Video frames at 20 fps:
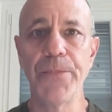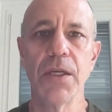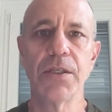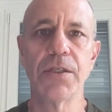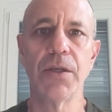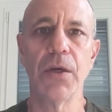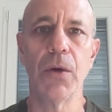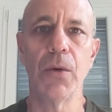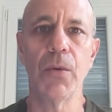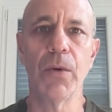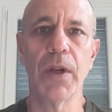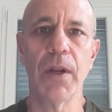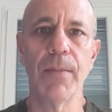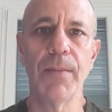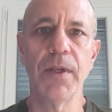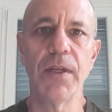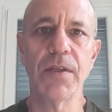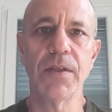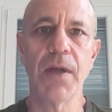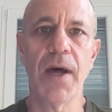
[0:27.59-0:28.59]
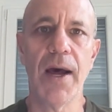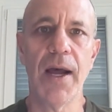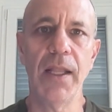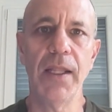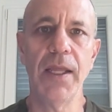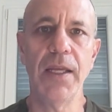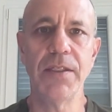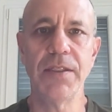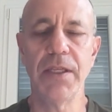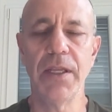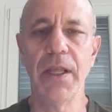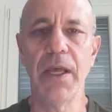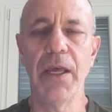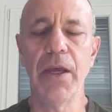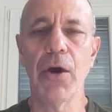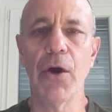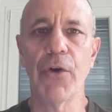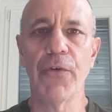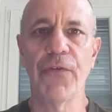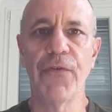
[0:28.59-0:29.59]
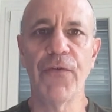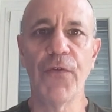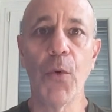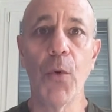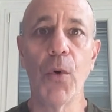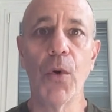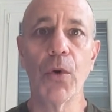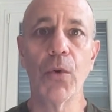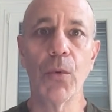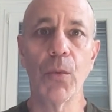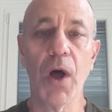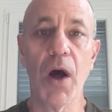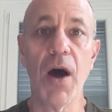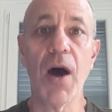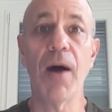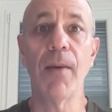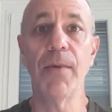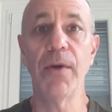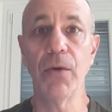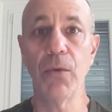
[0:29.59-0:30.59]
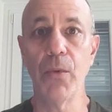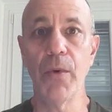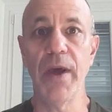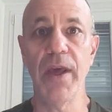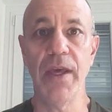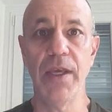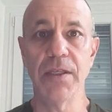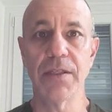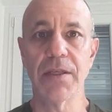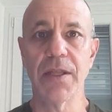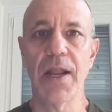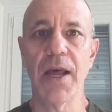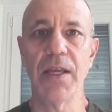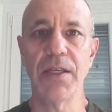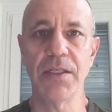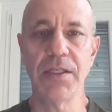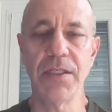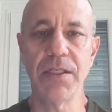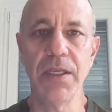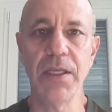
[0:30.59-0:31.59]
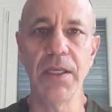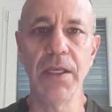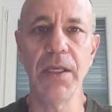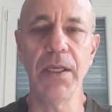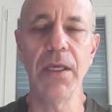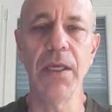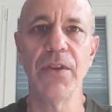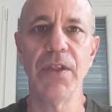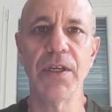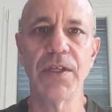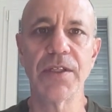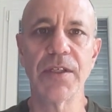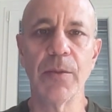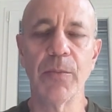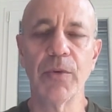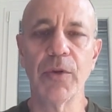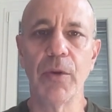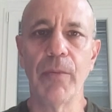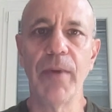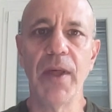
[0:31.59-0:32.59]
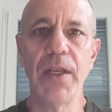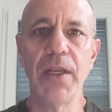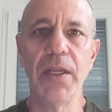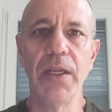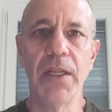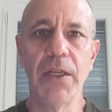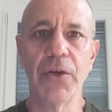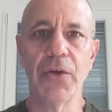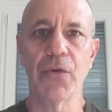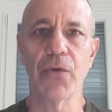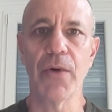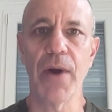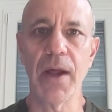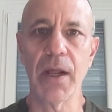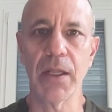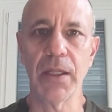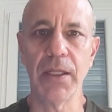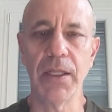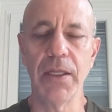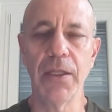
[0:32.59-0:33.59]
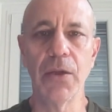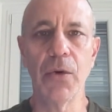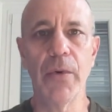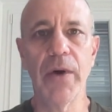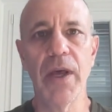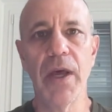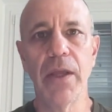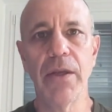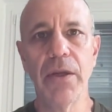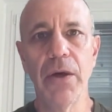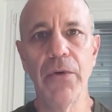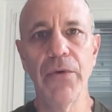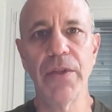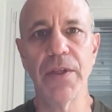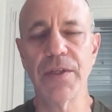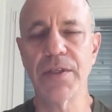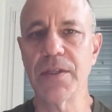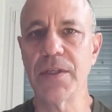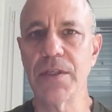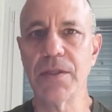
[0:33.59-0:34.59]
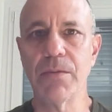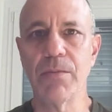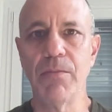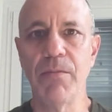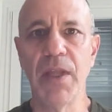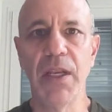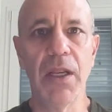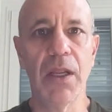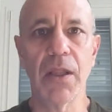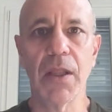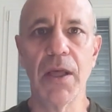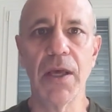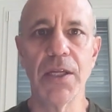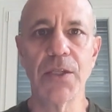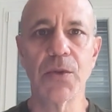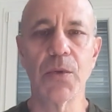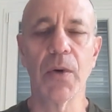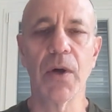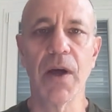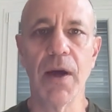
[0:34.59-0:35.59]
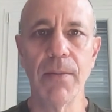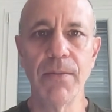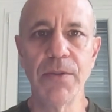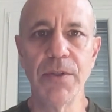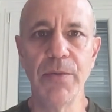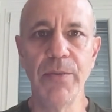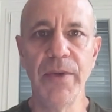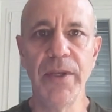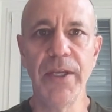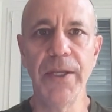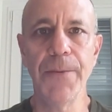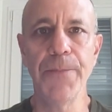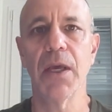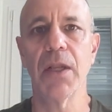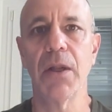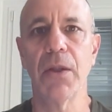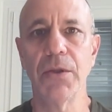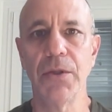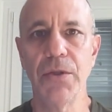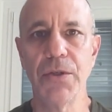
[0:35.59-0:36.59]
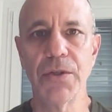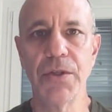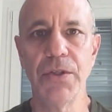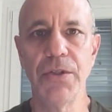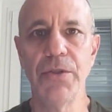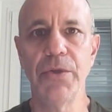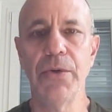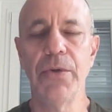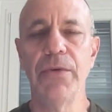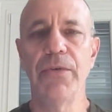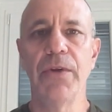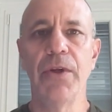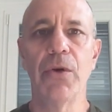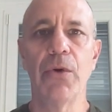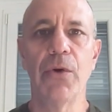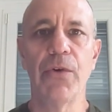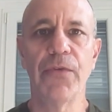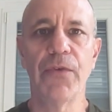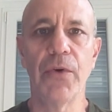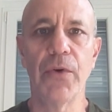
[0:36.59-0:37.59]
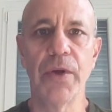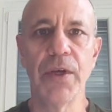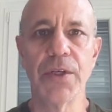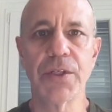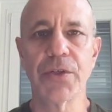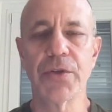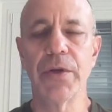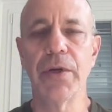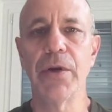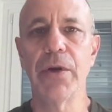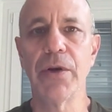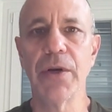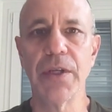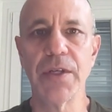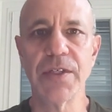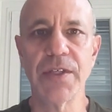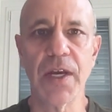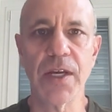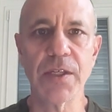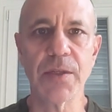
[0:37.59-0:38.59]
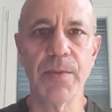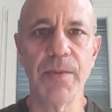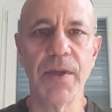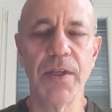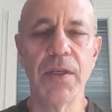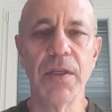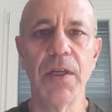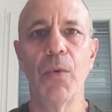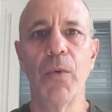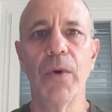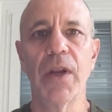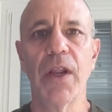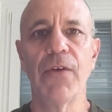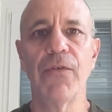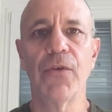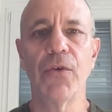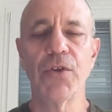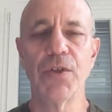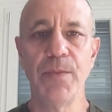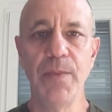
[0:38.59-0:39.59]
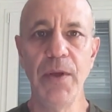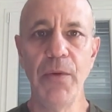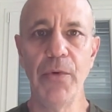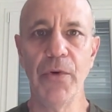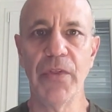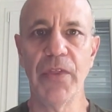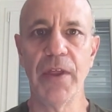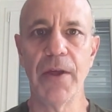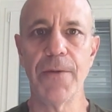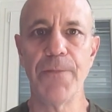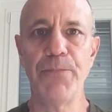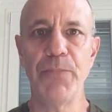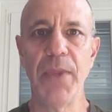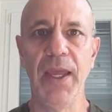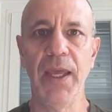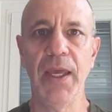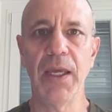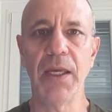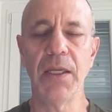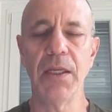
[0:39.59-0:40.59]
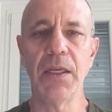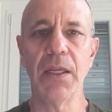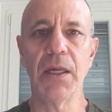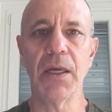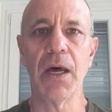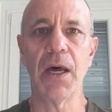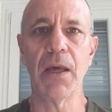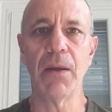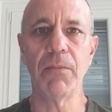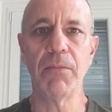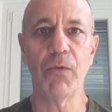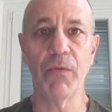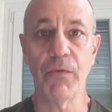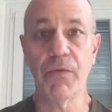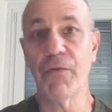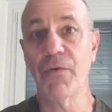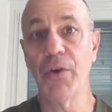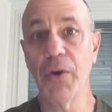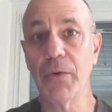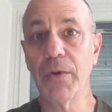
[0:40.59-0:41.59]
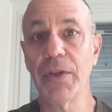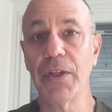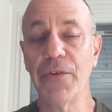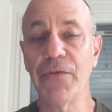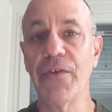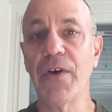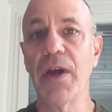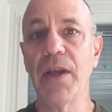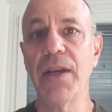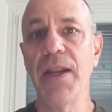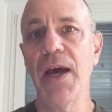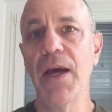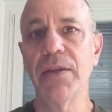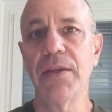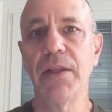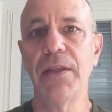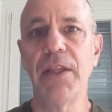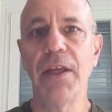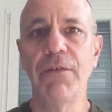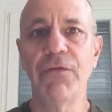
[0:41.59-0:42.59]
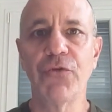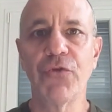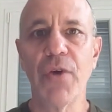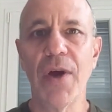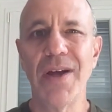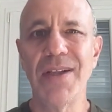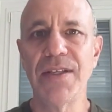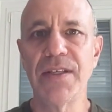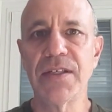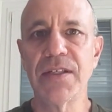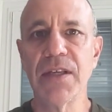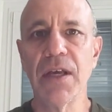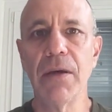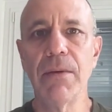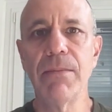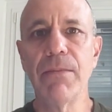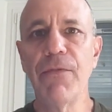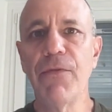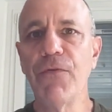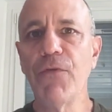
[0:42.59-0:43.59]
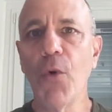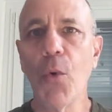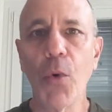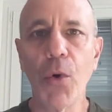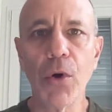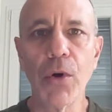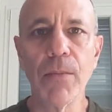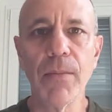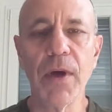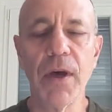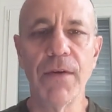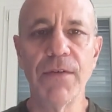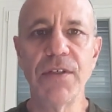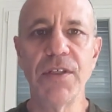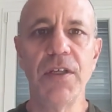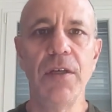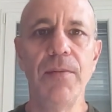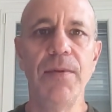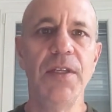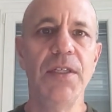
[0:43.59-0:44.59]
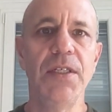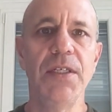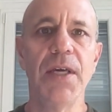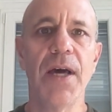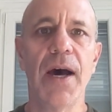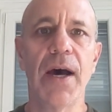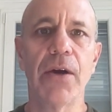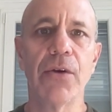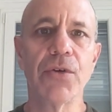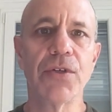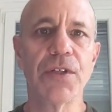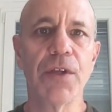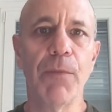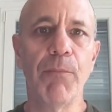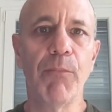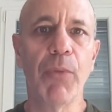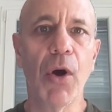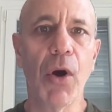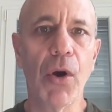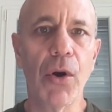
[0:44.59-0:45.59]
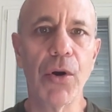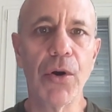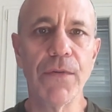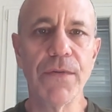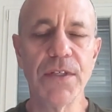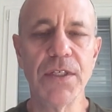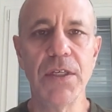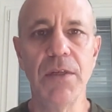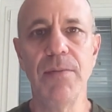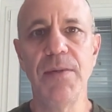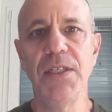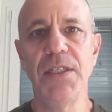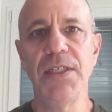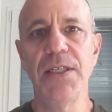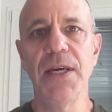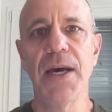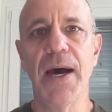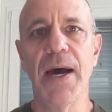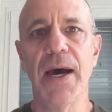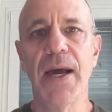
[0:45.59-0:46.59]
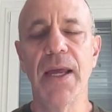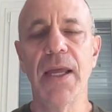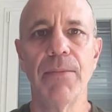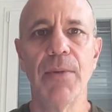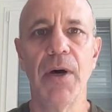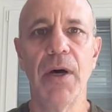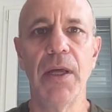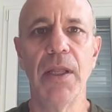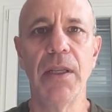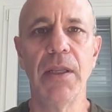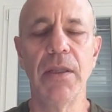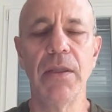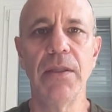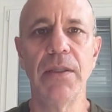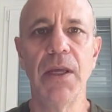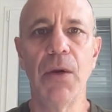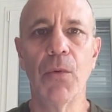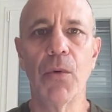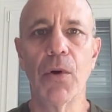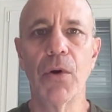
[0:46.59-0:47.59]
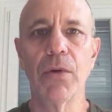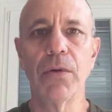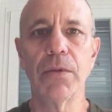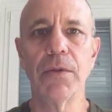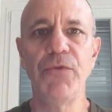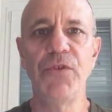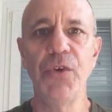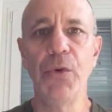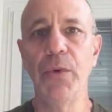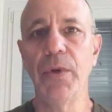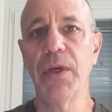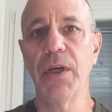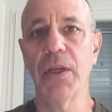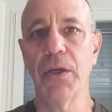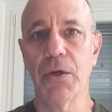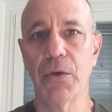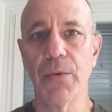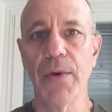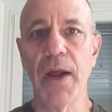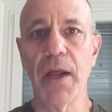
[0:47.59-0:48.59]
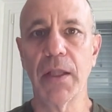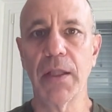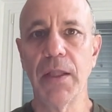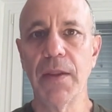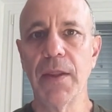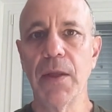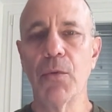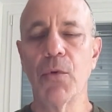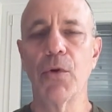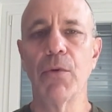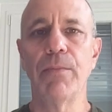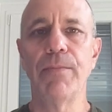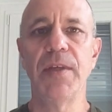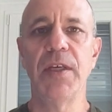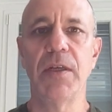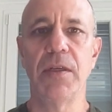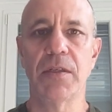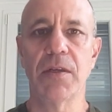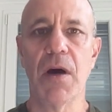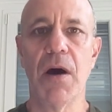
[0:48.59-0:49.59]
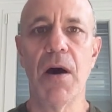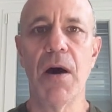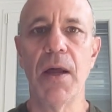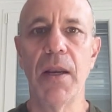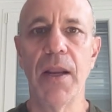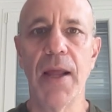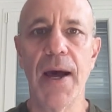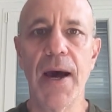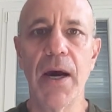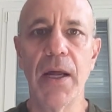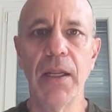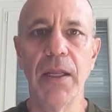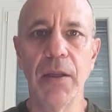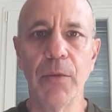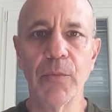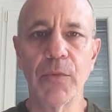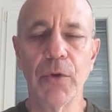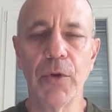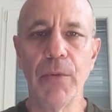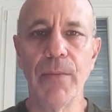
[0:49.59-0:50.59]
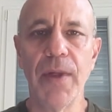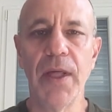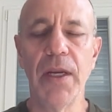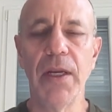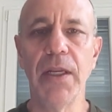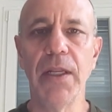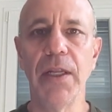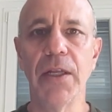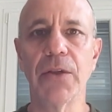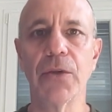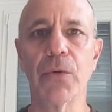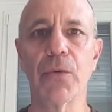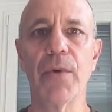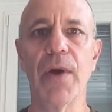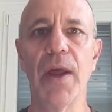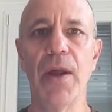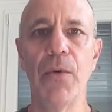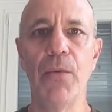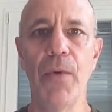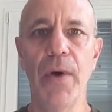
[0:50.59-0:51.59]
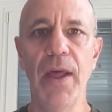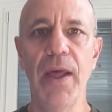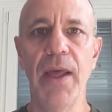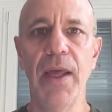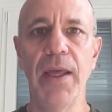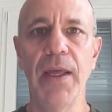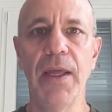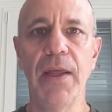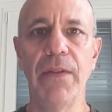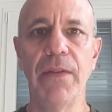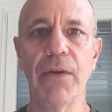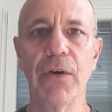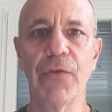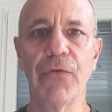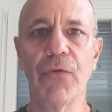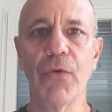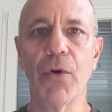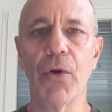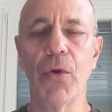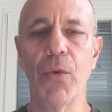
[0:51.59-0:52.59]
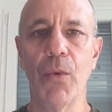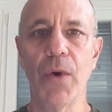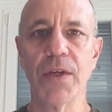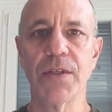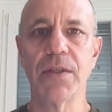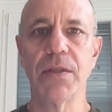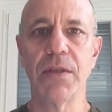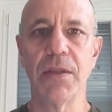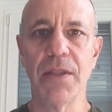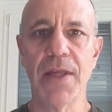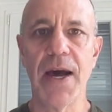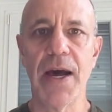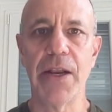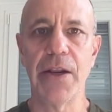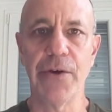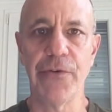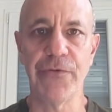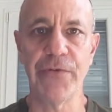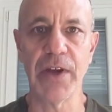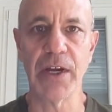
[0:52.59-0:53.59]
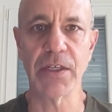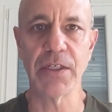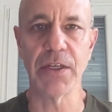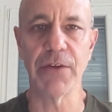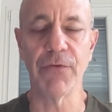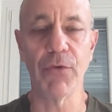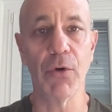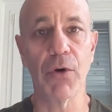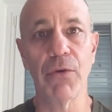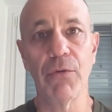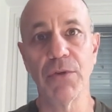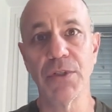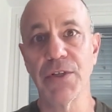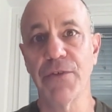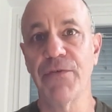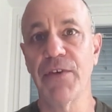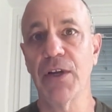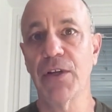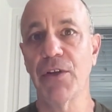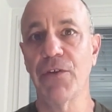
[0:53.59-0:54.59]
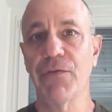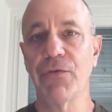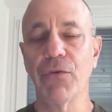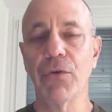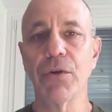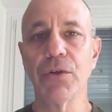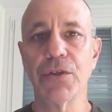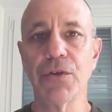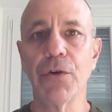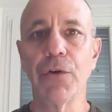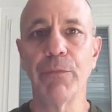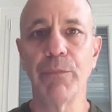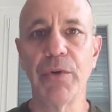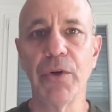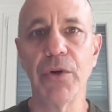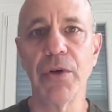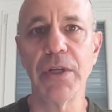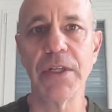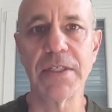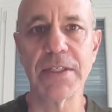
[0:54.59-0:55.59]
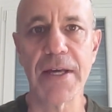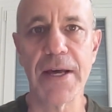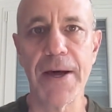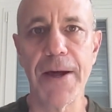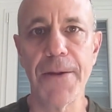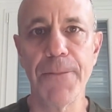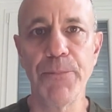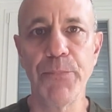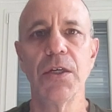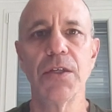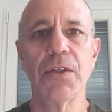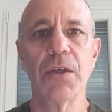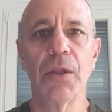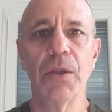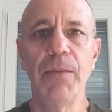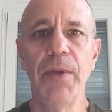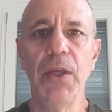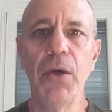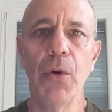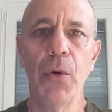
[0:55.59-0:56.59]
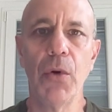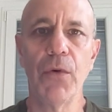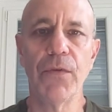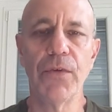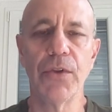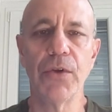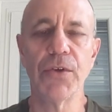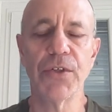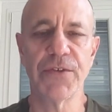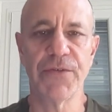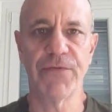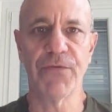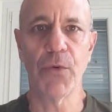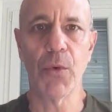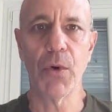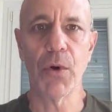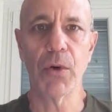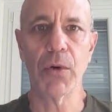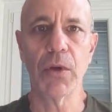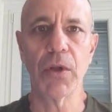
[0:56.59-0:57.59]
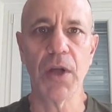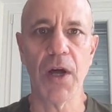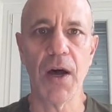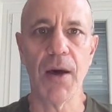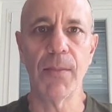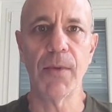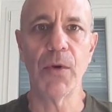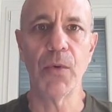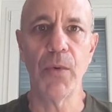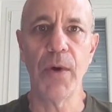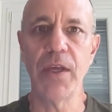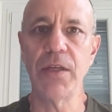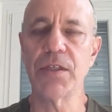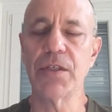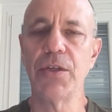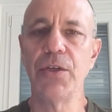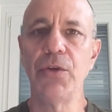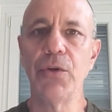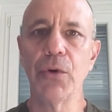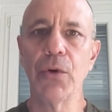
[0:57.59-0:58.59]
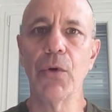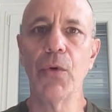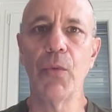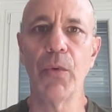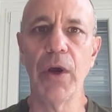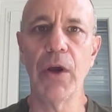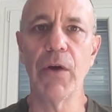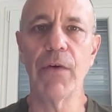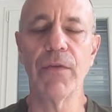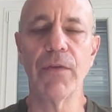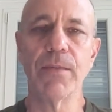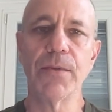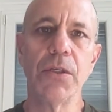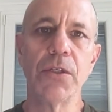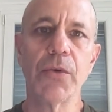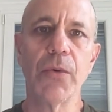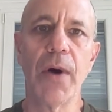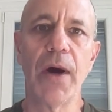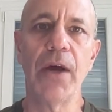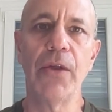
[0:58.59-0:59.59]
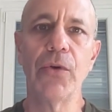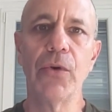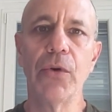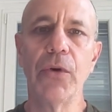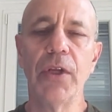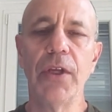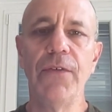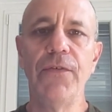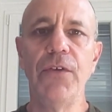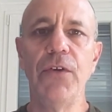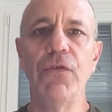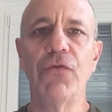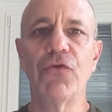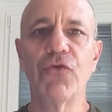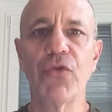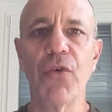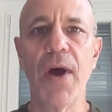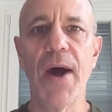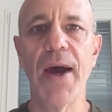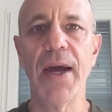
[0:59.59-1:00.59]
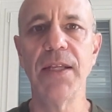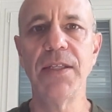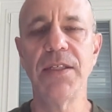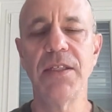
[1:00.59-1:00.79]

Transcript: So what I'm going to highlight today are four common ways that I see this implemented incorrectly. And the way I know this is many clients will come to me and I'll usually do, a full history or an assessment when I first meet with them. And I frequently find out that they've tried some form of CBTI or some part of CBTI, but they weren't doing it correctly. They weren't being taught how to implement it in the right way, and therefore it wasn't that effective, or it was effective for a certain period of time. So let me go over those four common ways so you're aware of them. So either if you've tried